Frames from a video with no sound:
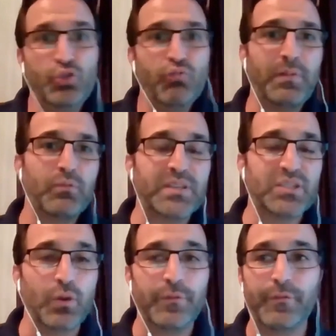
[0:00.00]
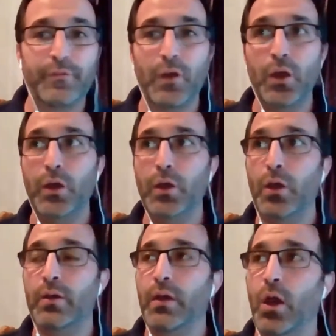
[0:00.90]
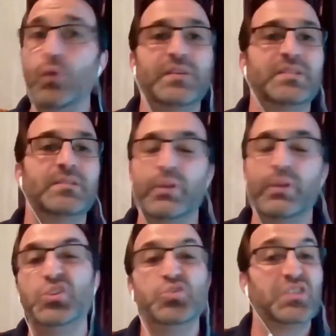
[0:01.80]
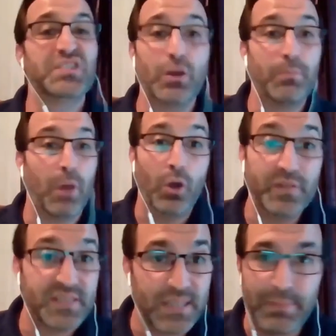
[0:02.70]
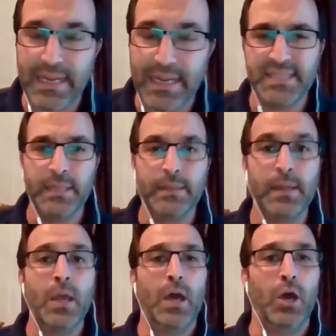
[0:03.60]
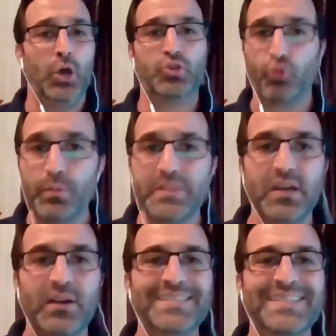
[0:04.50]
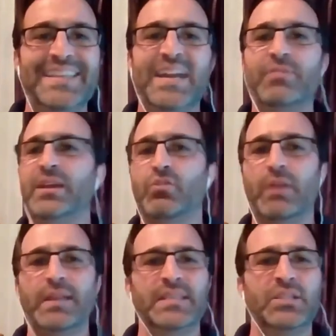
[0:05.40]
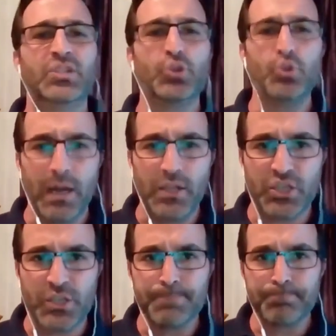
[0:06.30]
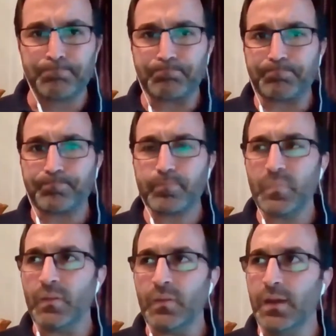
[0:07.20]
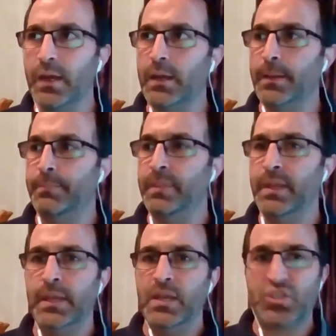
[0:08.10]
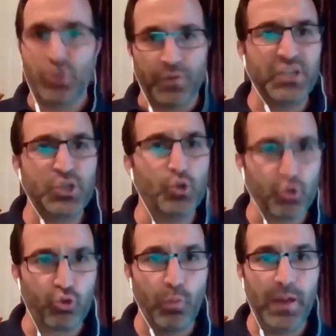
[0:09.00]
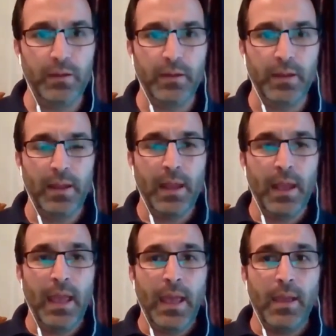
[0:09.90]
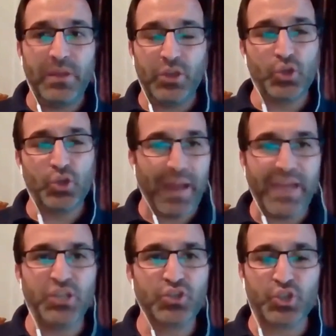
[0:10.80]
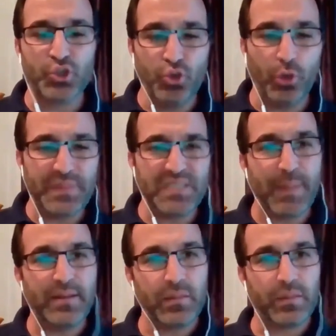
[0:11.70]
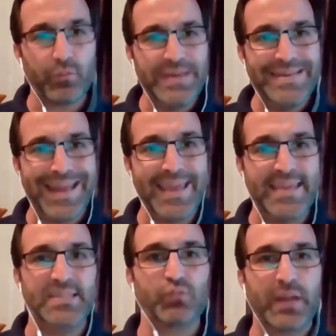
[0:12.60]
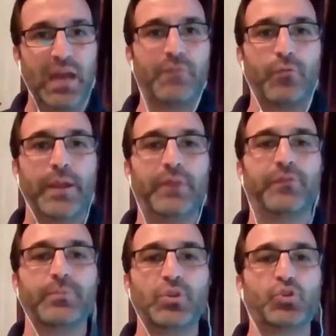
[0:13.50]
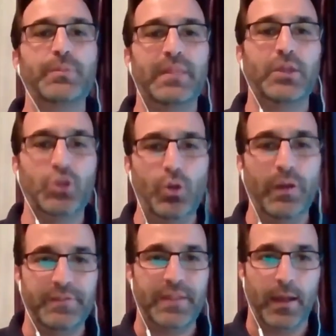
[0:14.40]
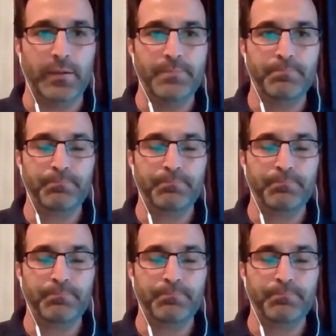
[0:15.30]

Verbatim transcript: you run the risk of uh, over we can use the term overstimulating, uh, traumatizing the area, creating too much um, soft tissue trauma, because your patients should not be spending three days recovering from the treatment that you have done